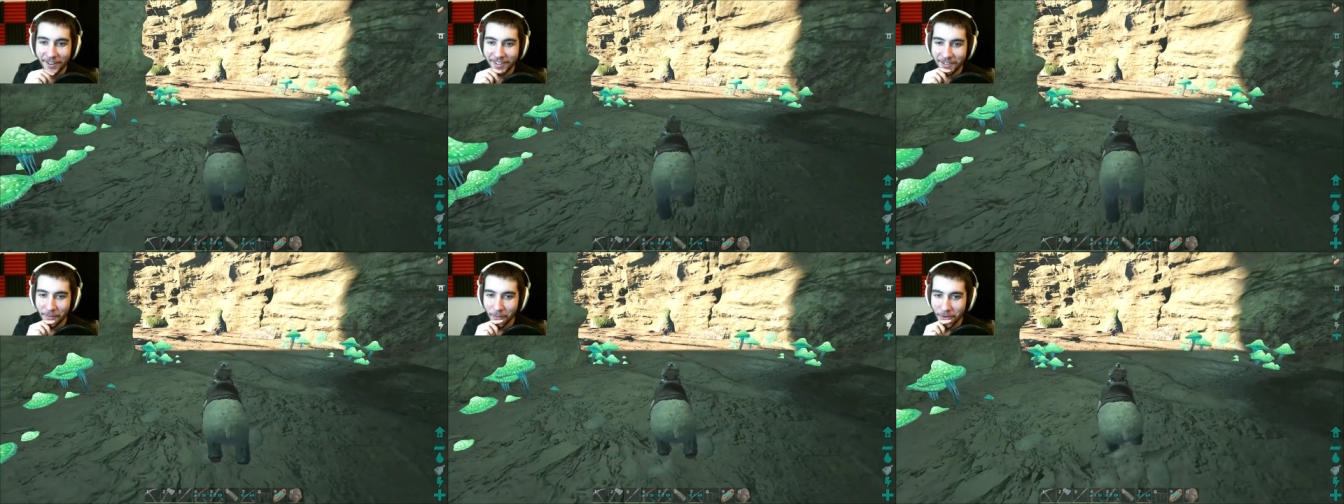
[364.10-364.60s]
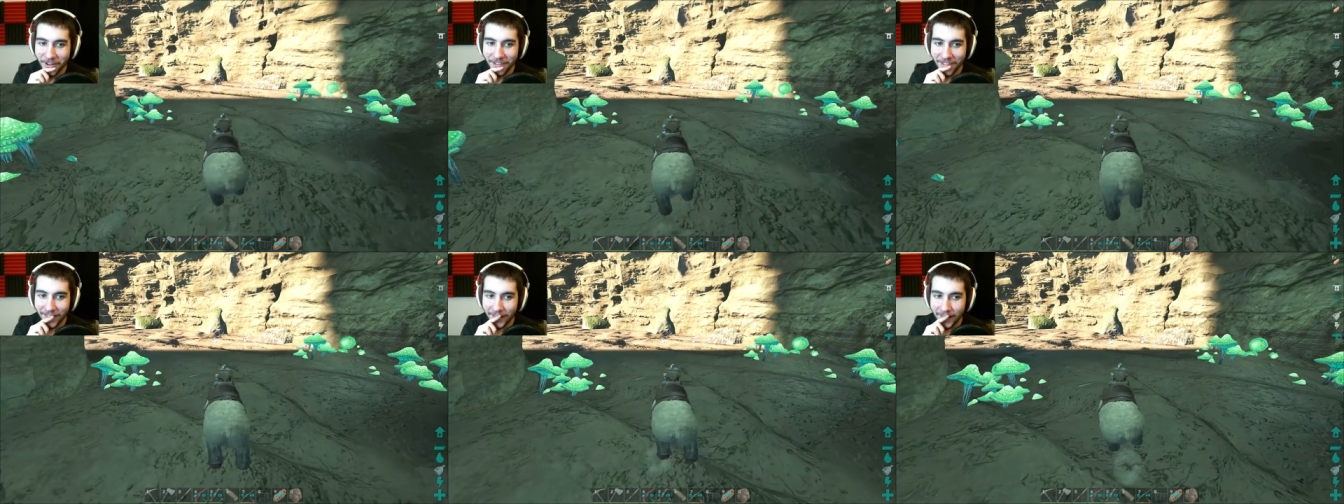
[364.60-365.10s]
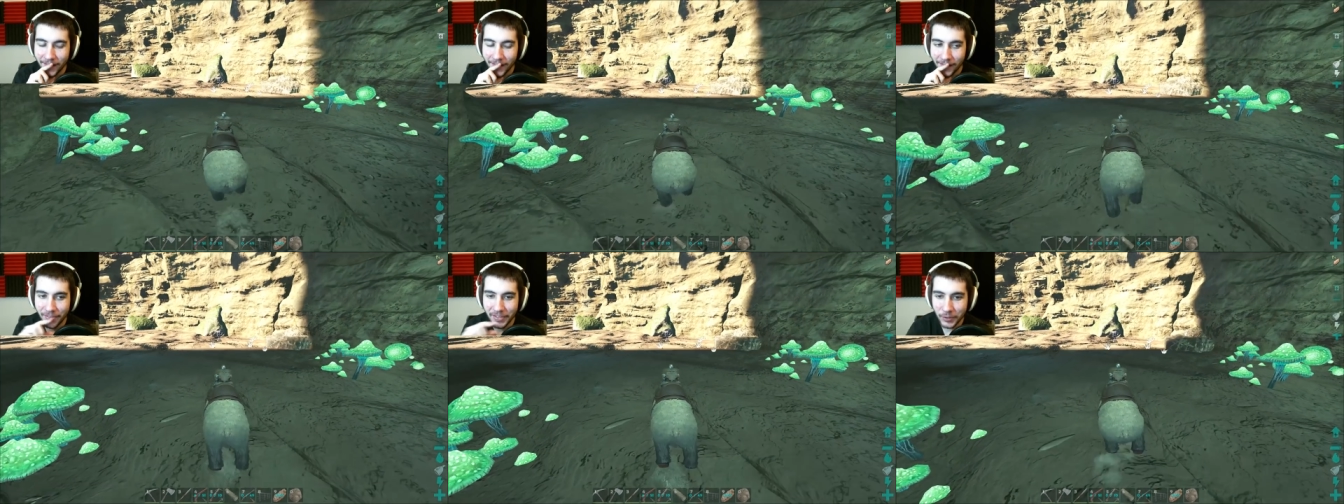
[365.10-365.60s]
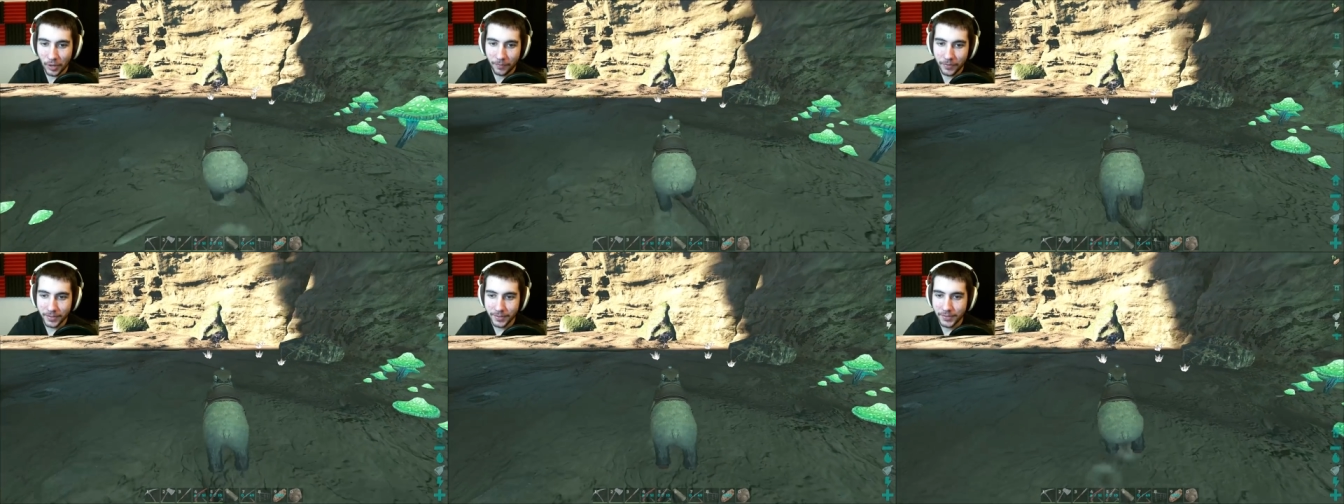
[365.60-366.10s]
here, Lauren. The stuff
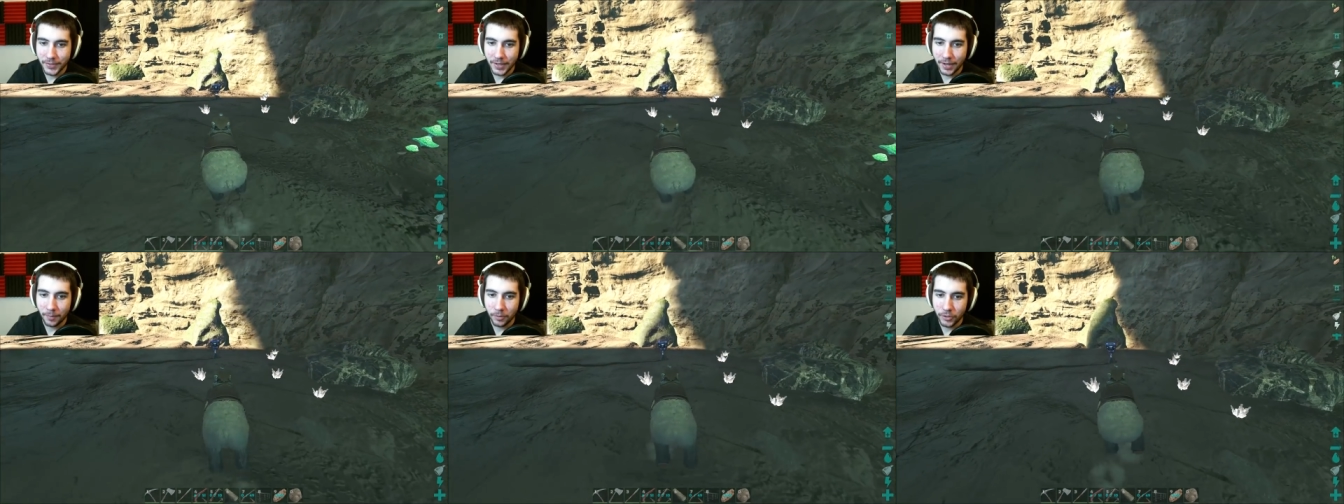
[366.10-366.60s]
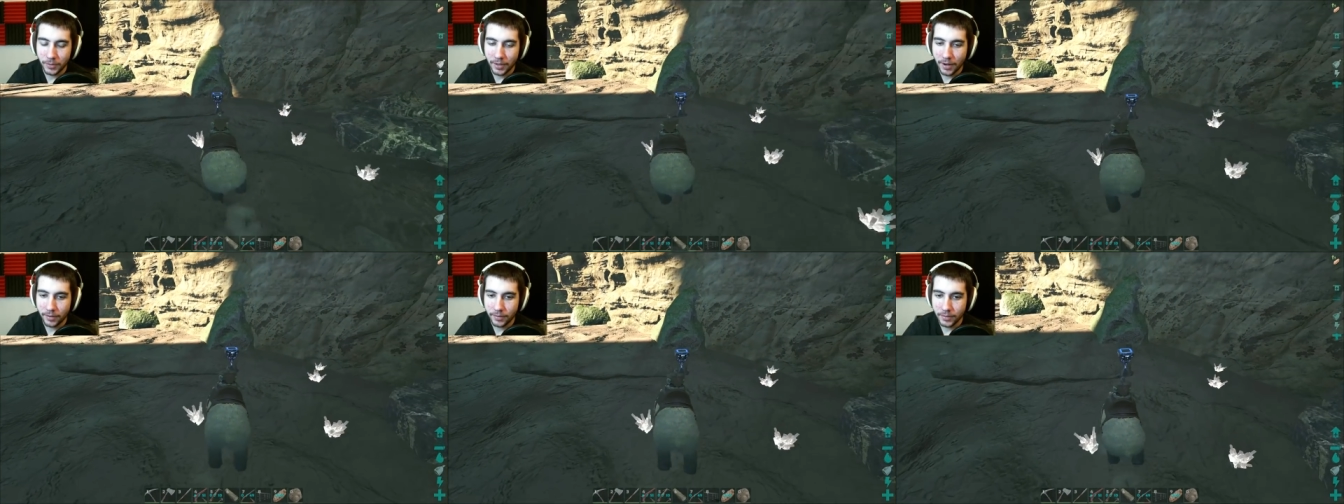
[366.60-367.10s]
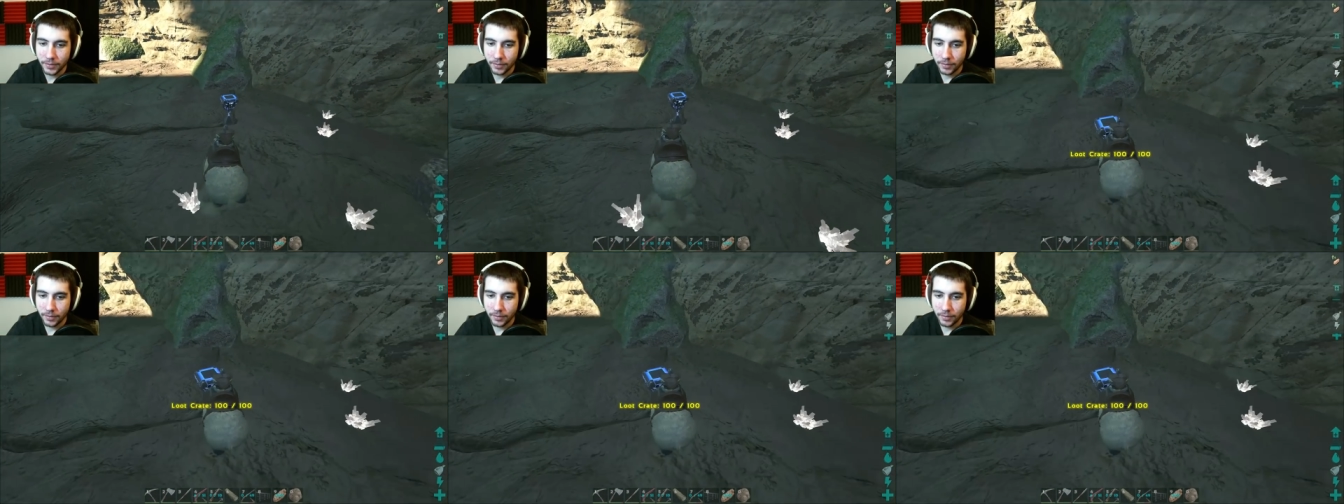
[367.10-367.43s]
is insane what you get out of these.